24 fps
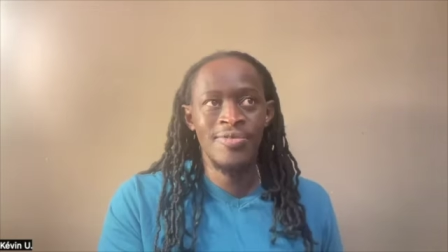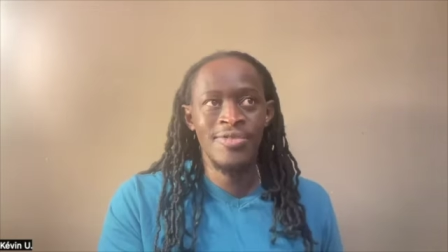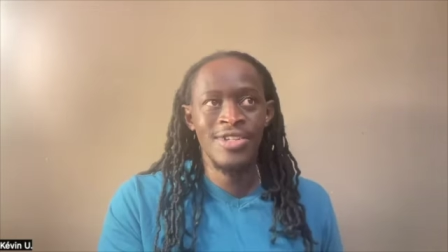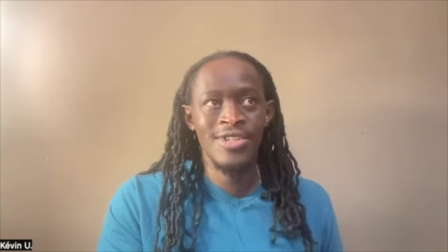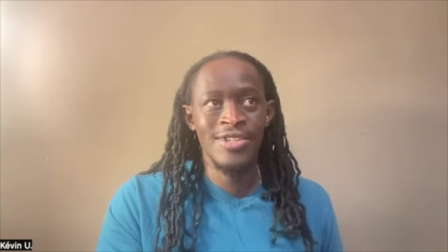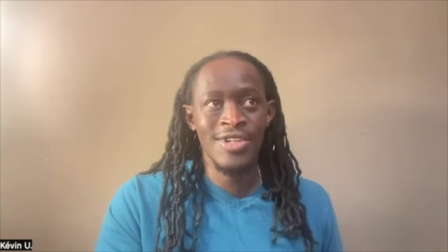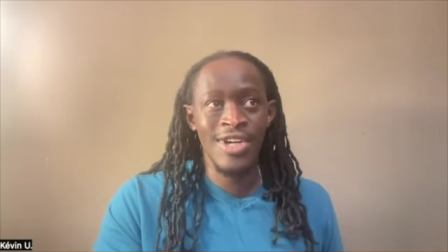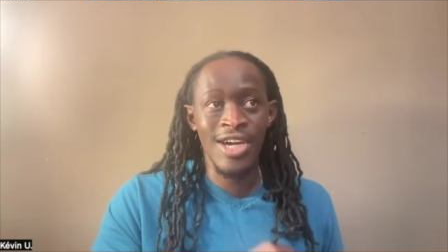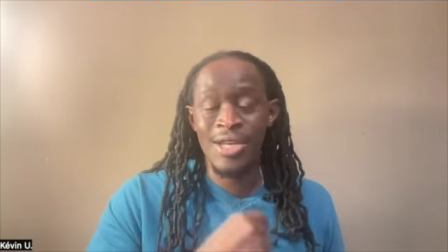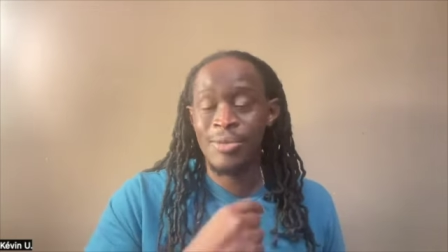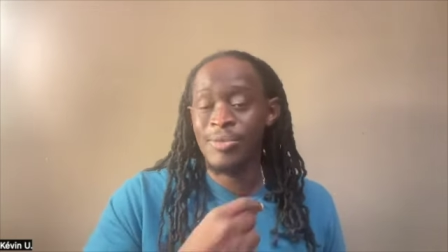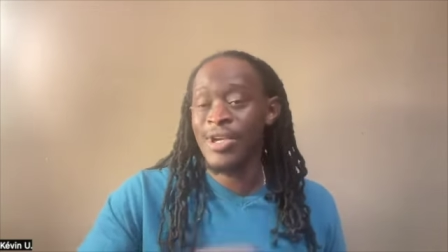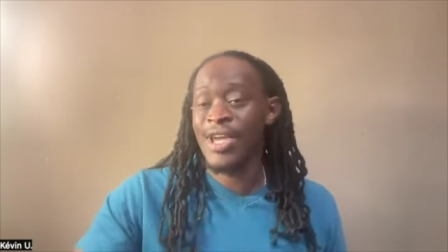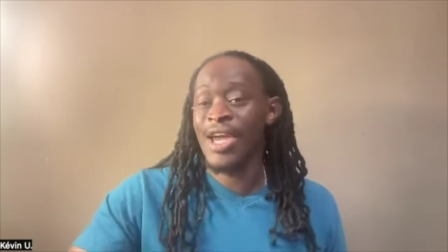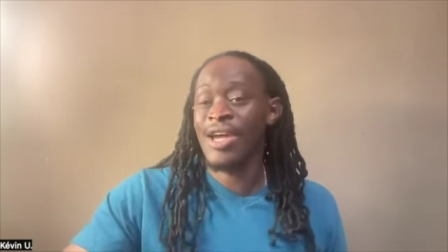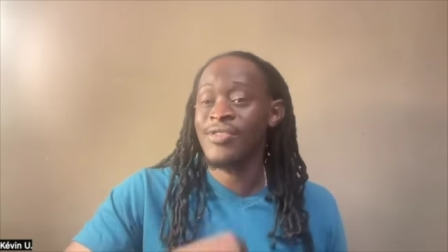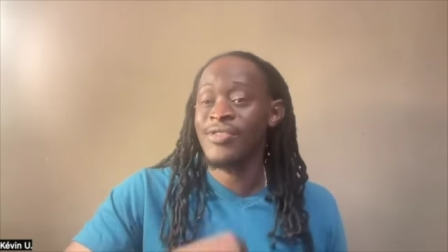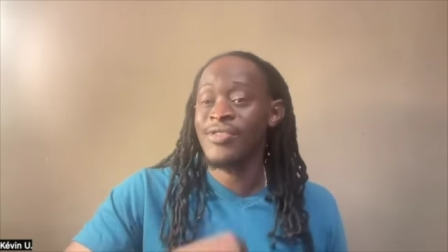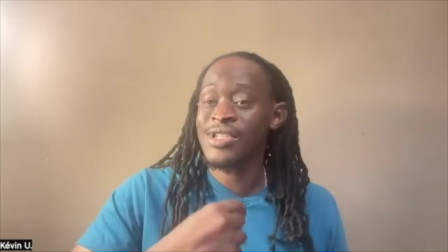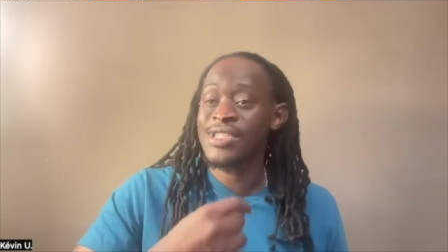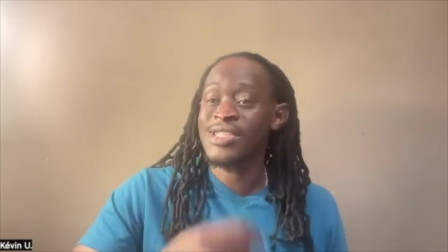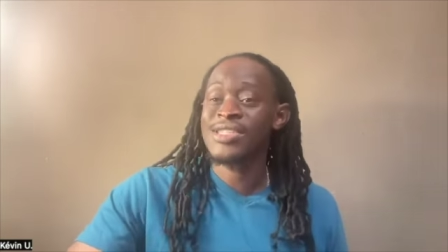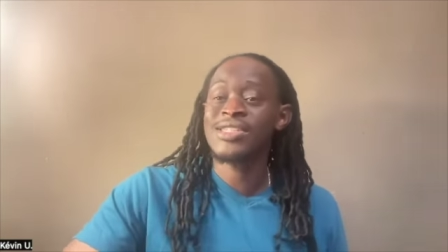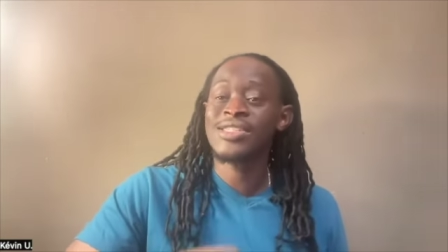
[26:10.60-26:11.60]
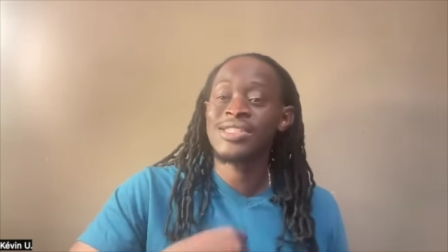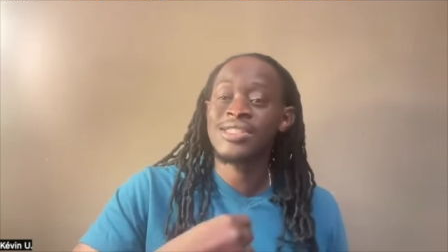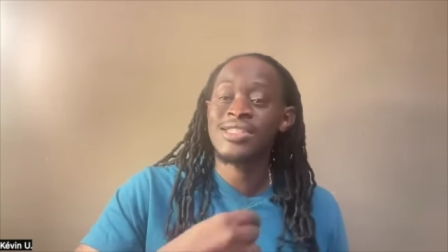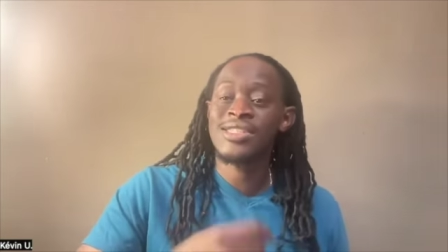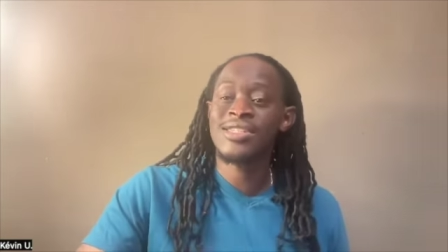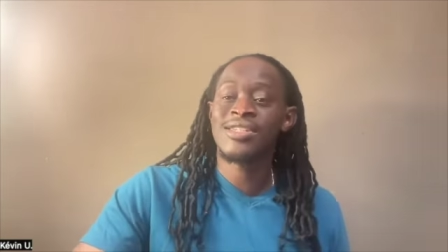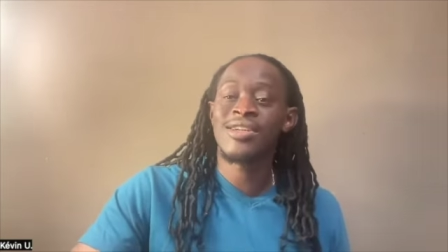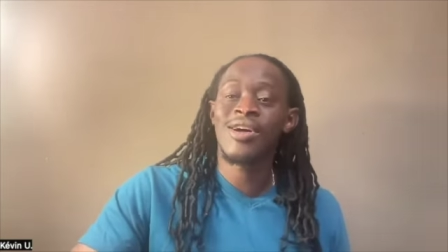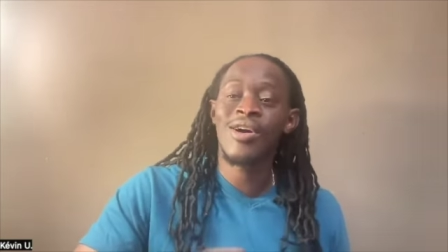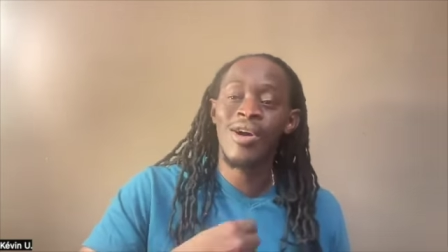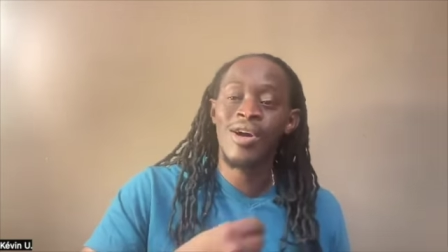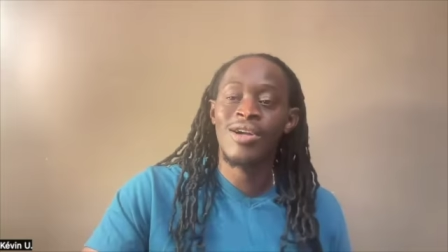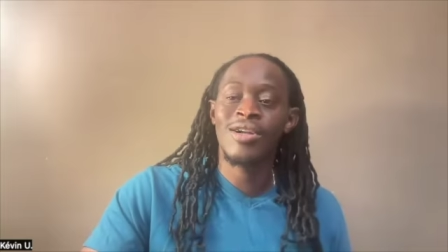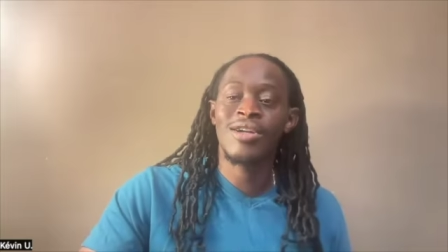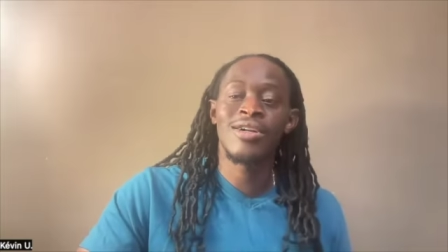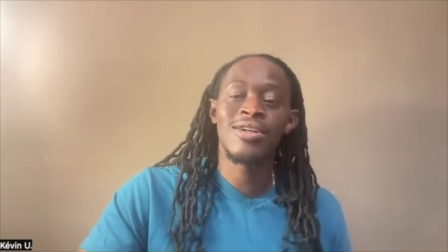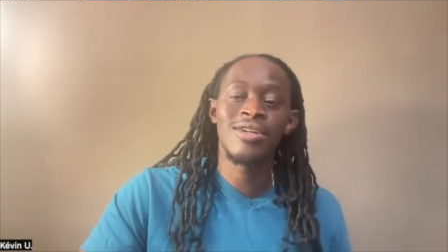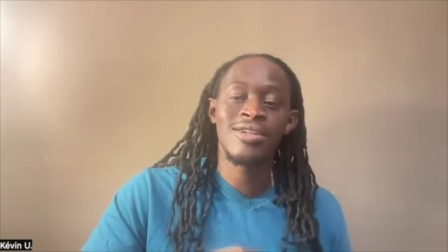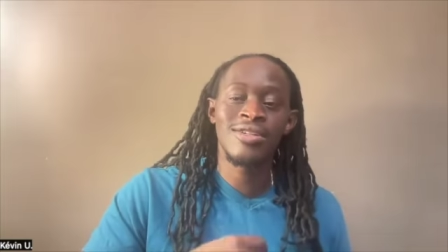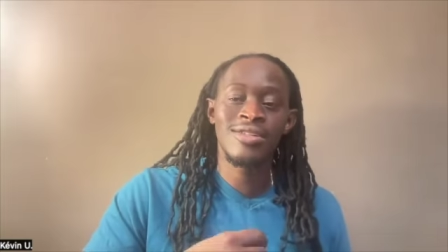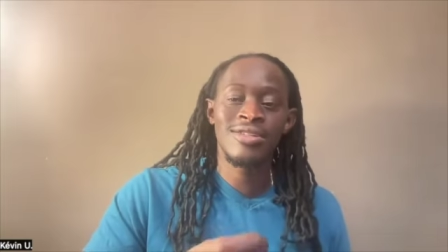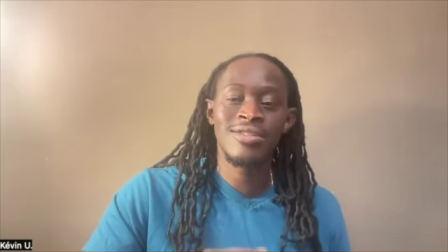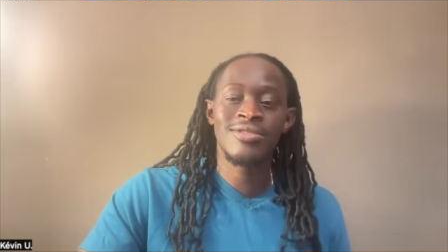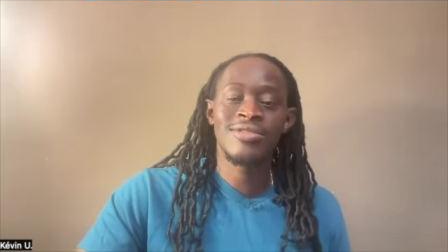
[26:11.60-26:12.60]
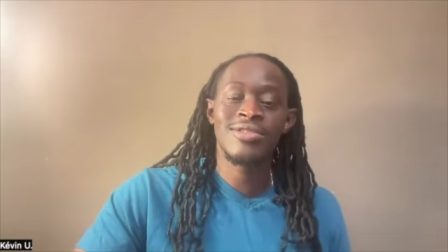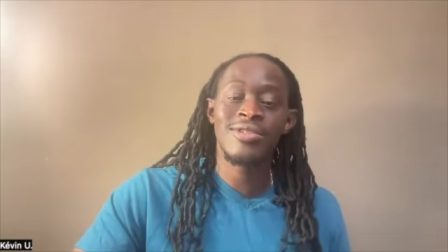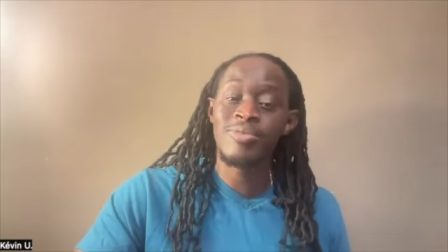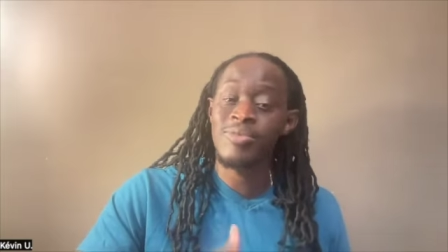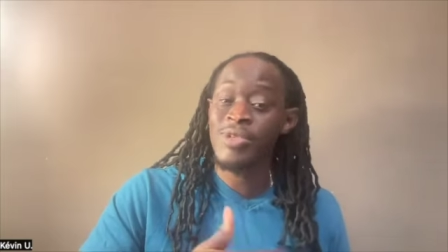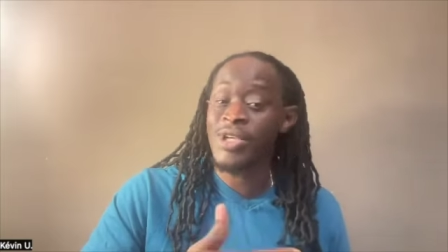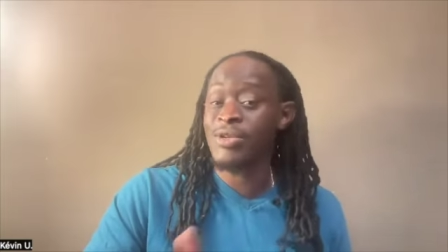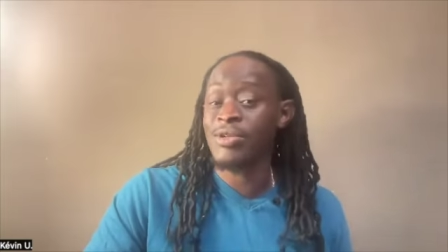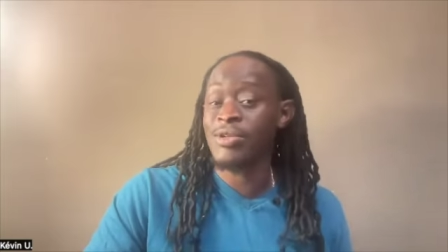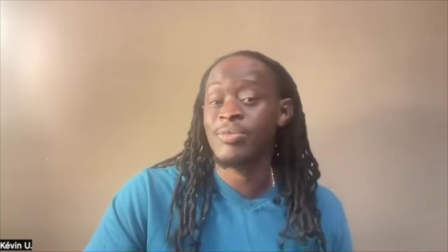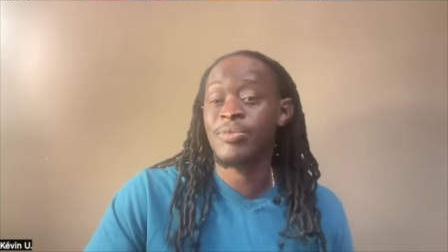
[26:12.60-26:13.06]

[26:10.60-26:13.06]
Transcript: you got to be having consistent art to be able sure.